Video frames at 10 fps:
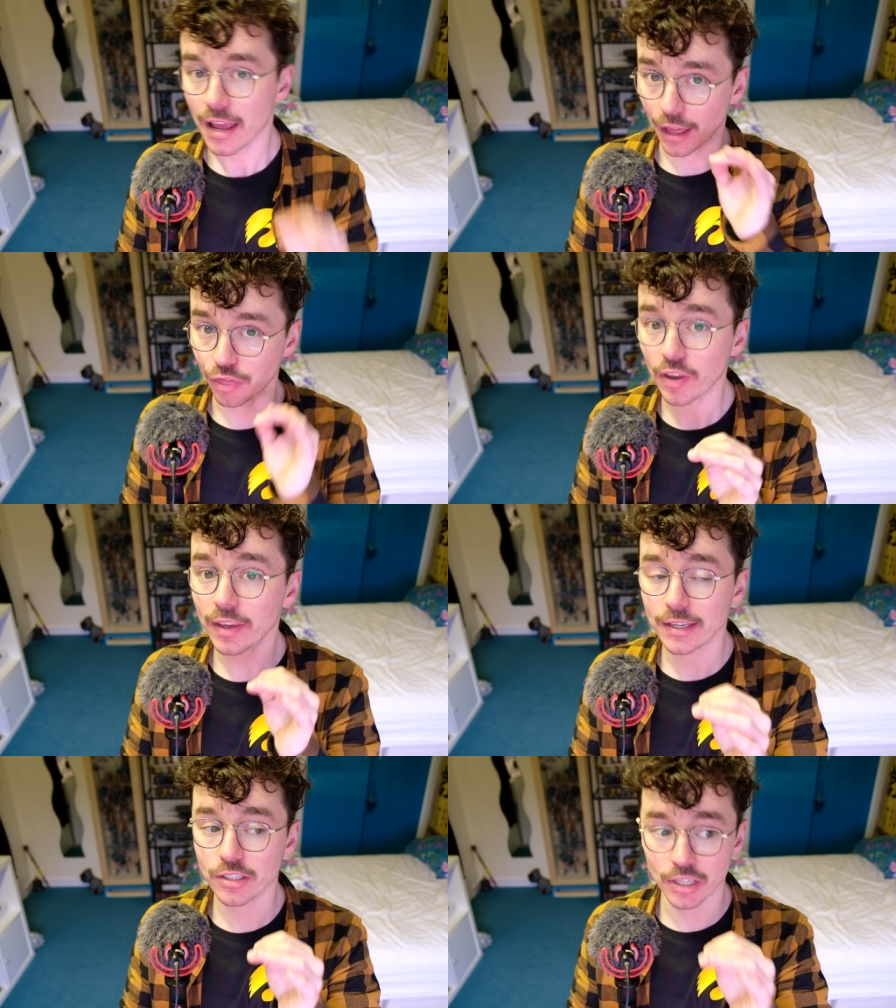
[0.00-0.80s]
I
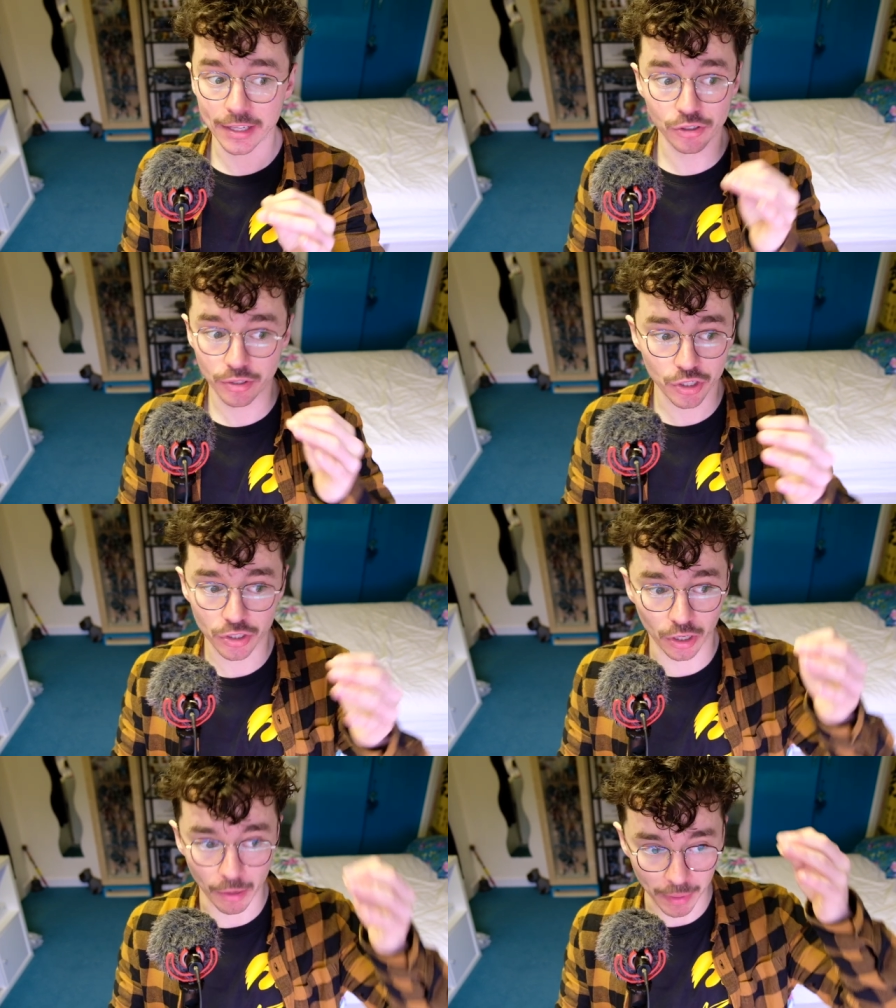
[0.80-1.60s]
think it is literally
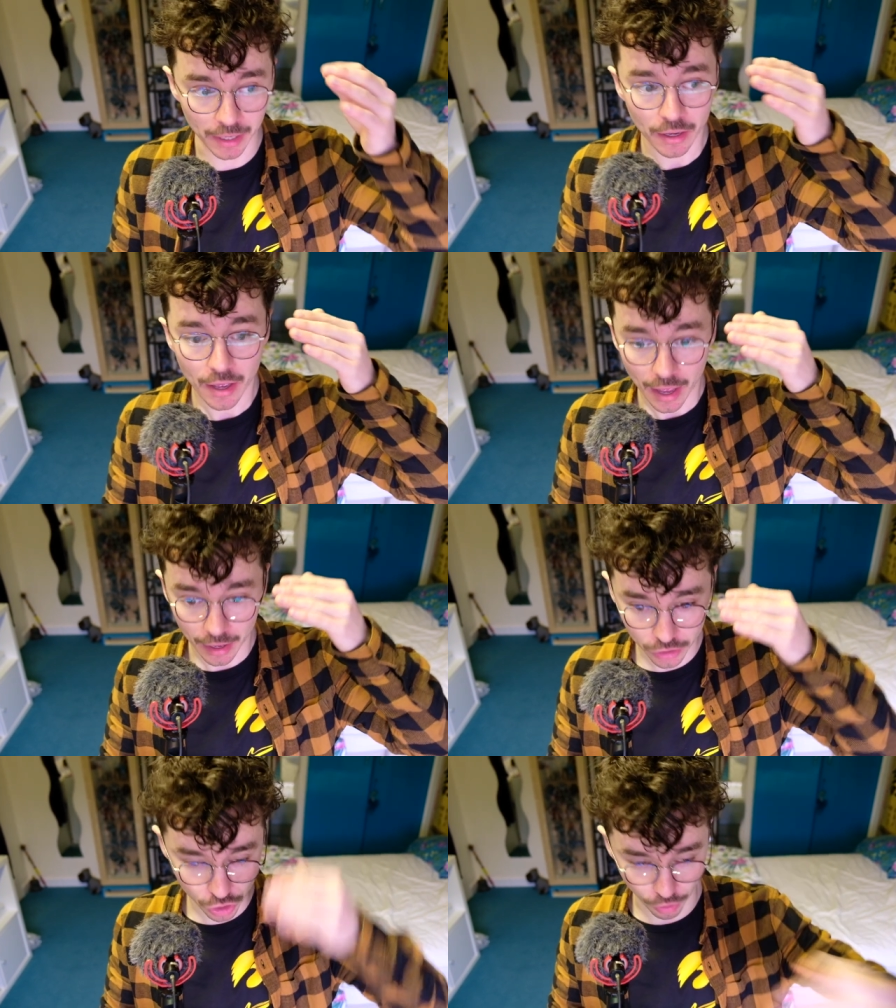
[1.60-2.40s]
just going to be
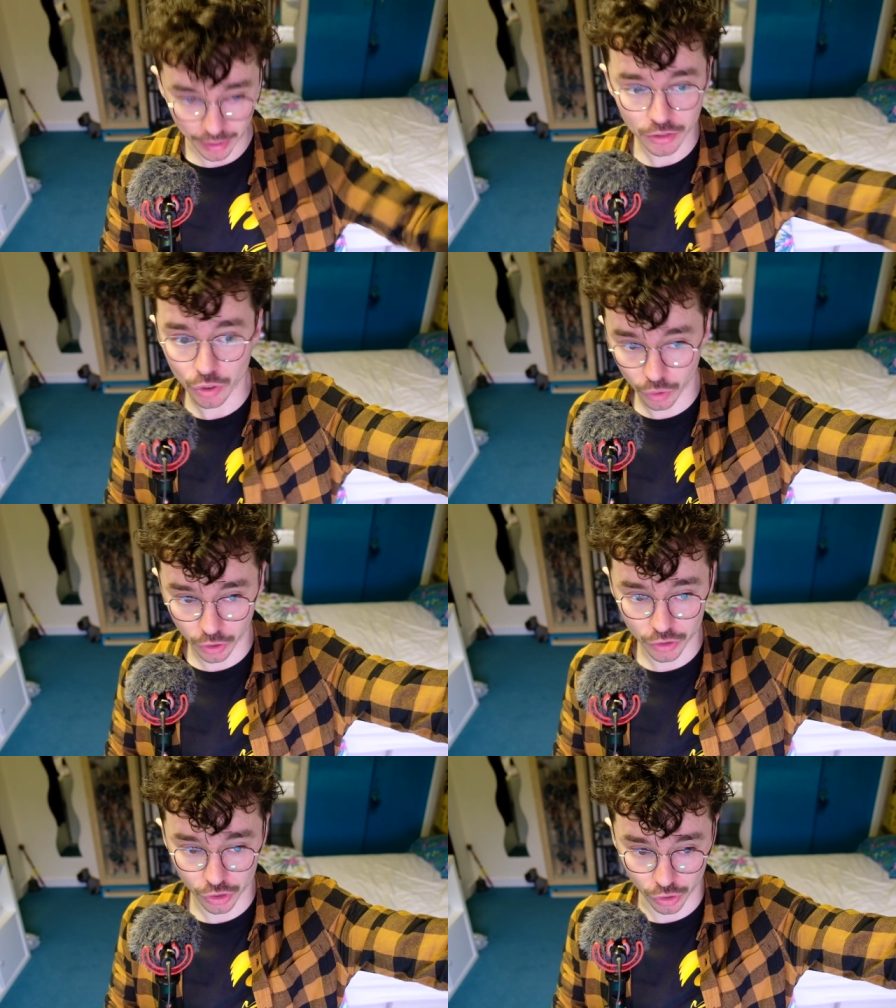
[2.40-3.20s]
straight to
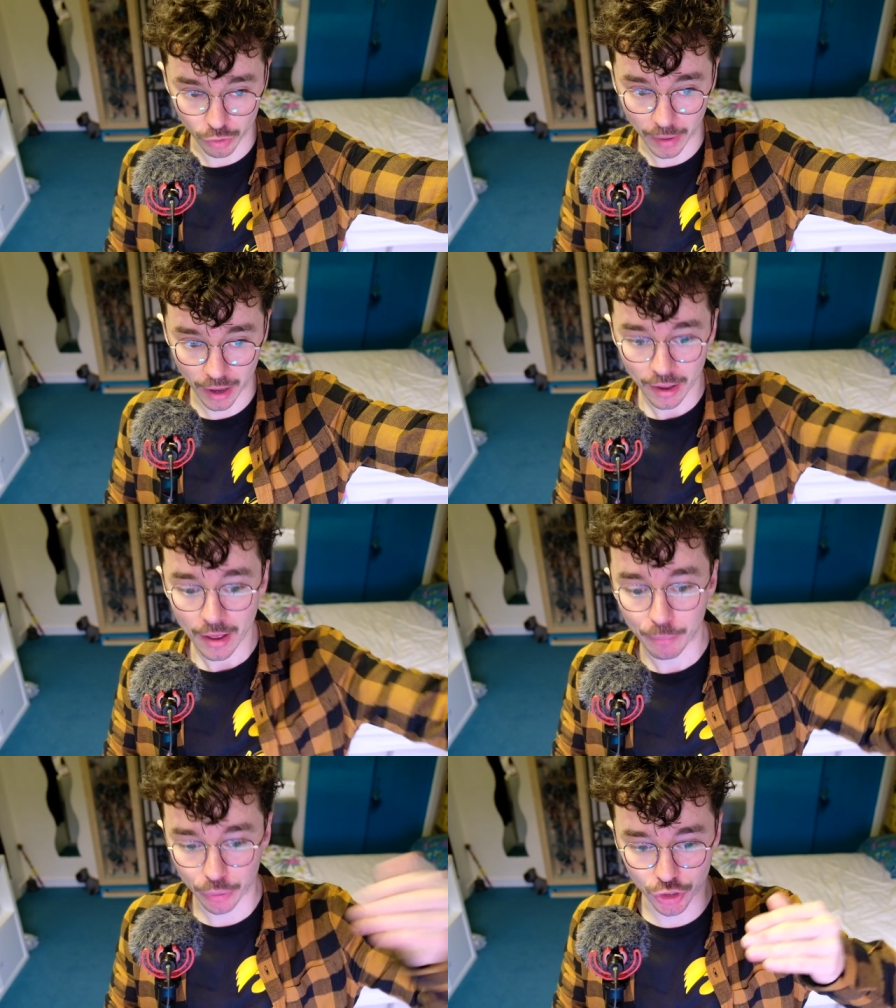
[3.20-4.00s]
consumer,
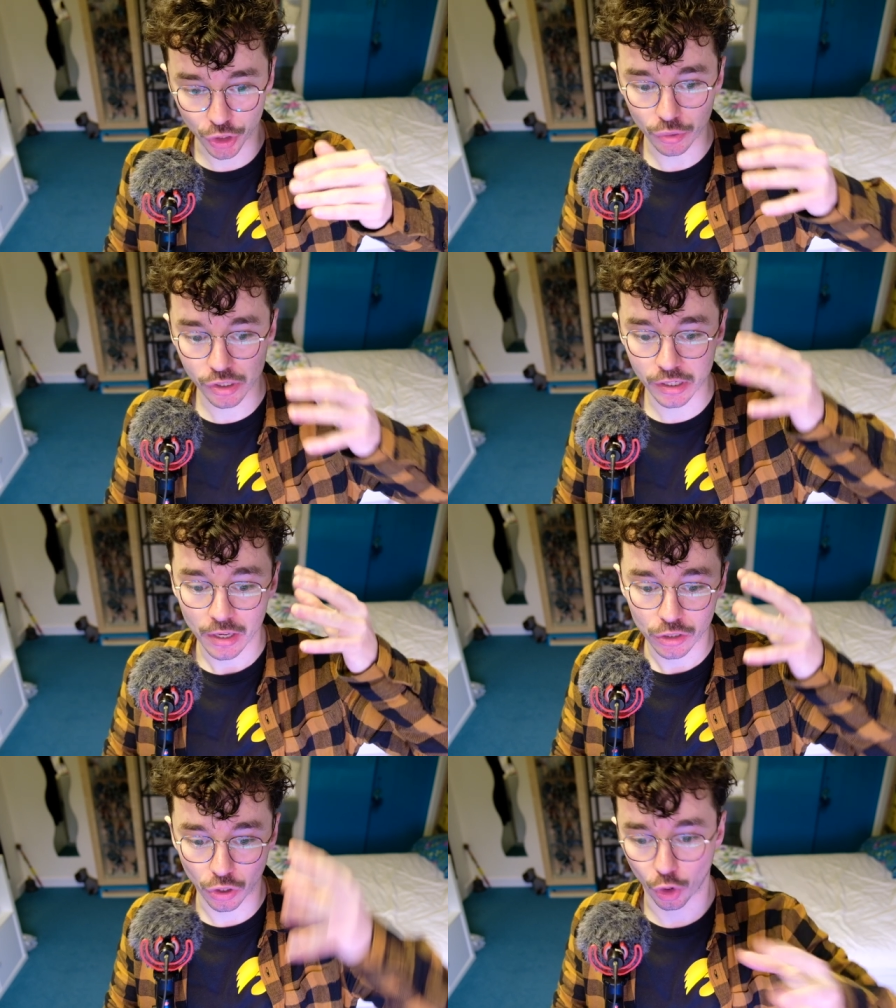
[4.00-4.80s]
produced
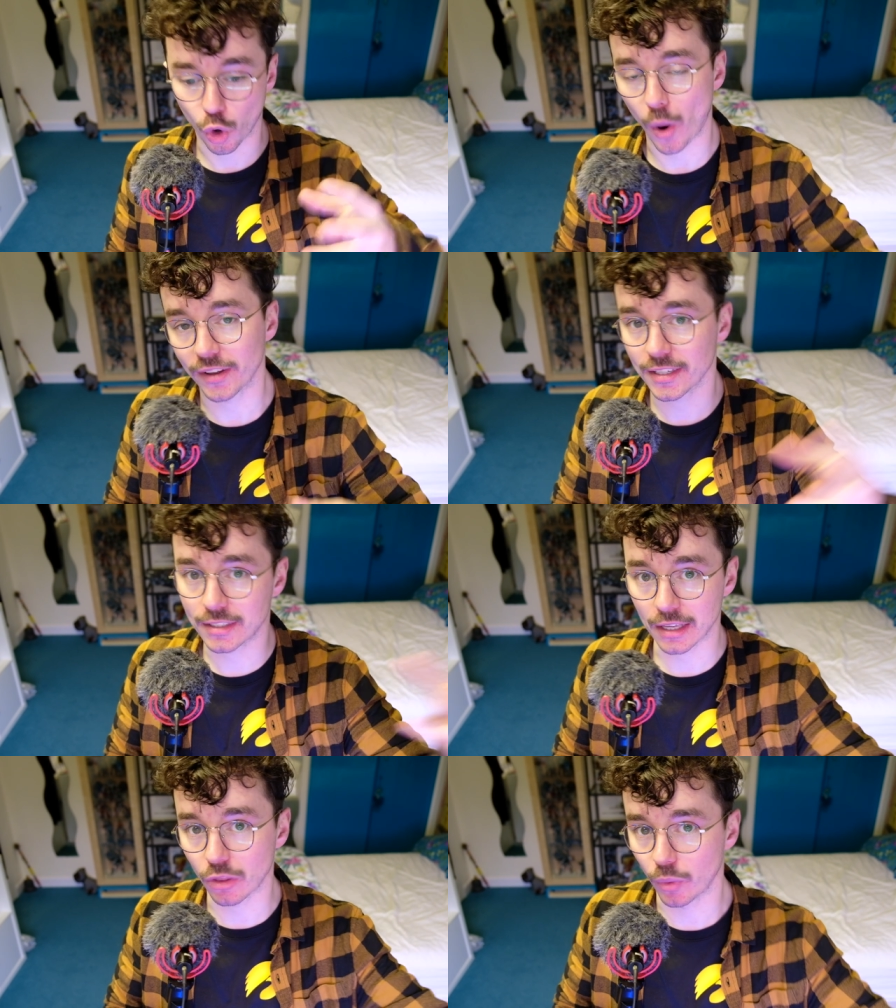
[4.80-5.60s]
to the
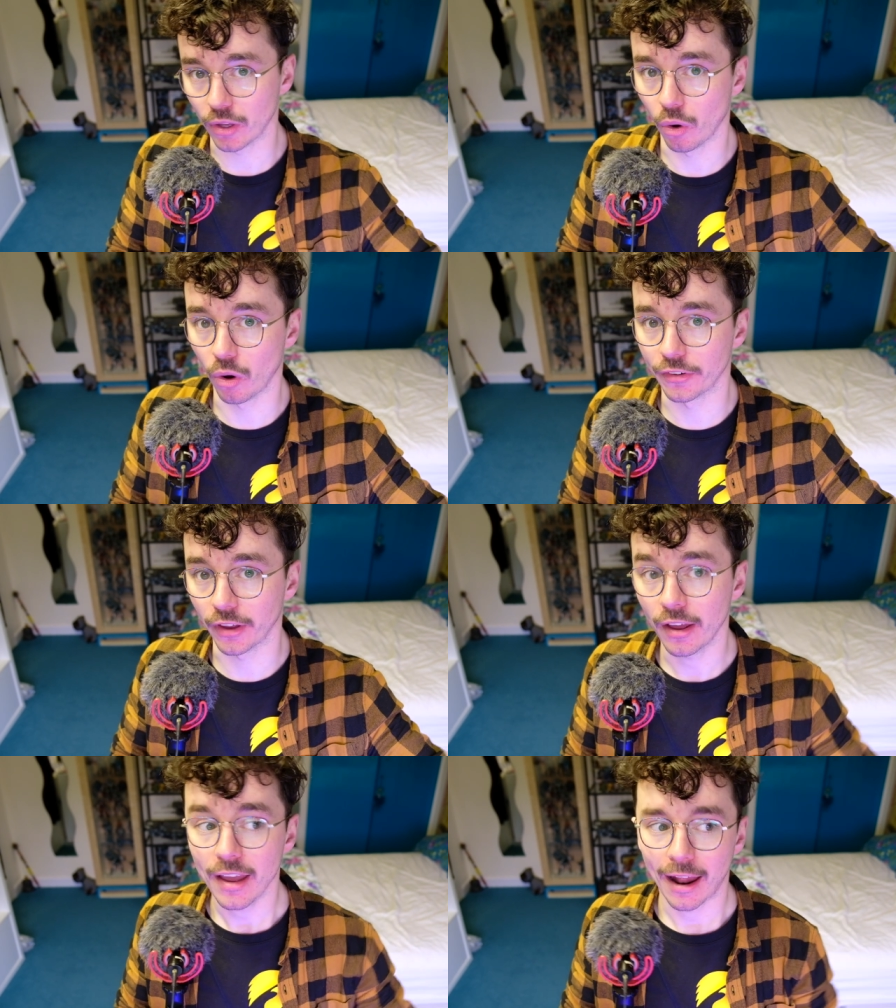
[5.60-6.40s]
quantity that we order.